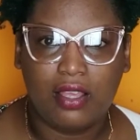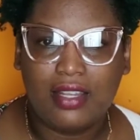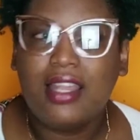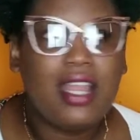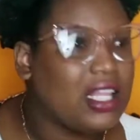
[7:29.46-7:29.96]

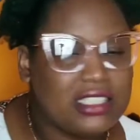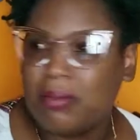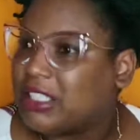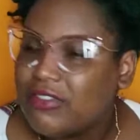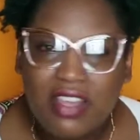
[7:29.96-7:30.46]
They not take
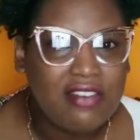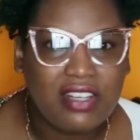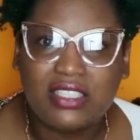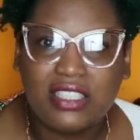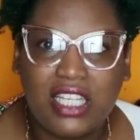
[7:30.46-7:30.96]
my
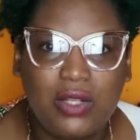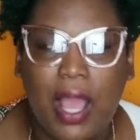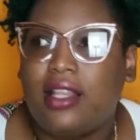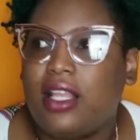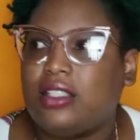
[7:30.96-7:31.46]
survival skill,
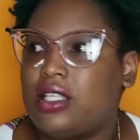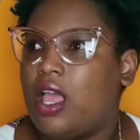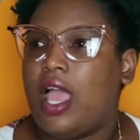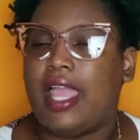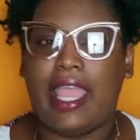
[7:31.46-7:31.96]
and it's
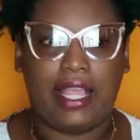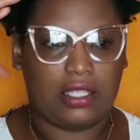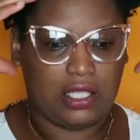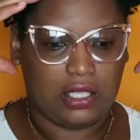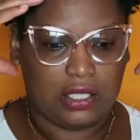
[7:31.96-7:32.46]

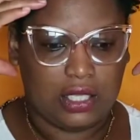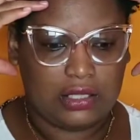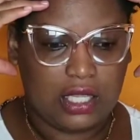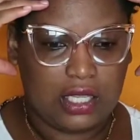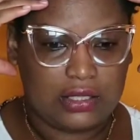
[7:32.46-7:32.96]
it,
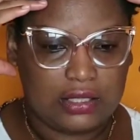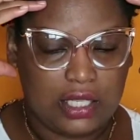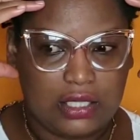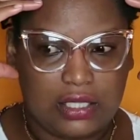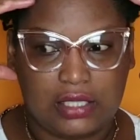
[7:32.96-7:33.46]
it, it,
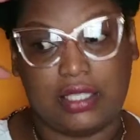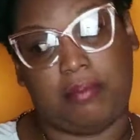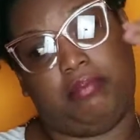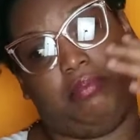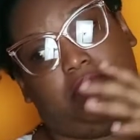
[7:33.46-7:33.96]
it's a
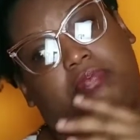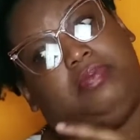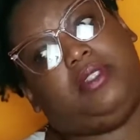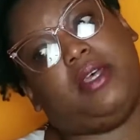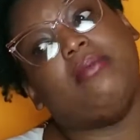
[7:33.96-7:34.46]

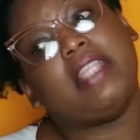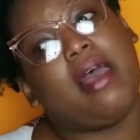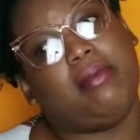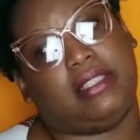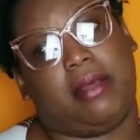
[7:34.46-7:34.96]

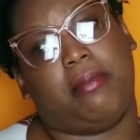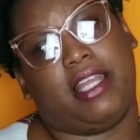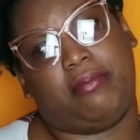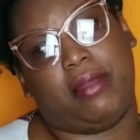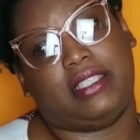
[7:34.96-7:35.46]
sometimes it's a
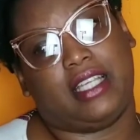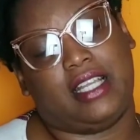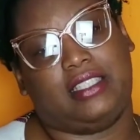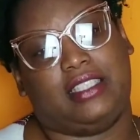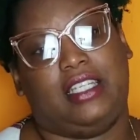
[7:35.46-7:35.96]
bad
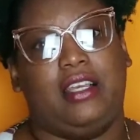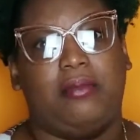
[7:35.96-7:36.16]
mentality.